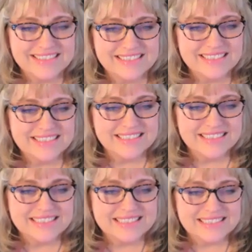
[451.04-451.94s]

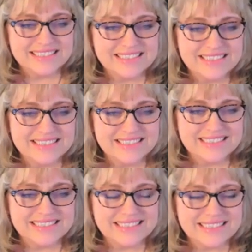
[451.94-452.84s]

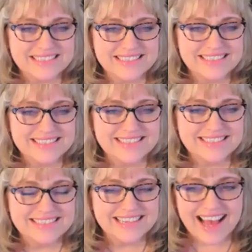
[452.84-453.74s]

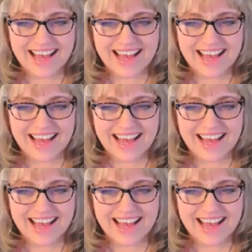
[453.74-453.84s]
The person shown says nothing.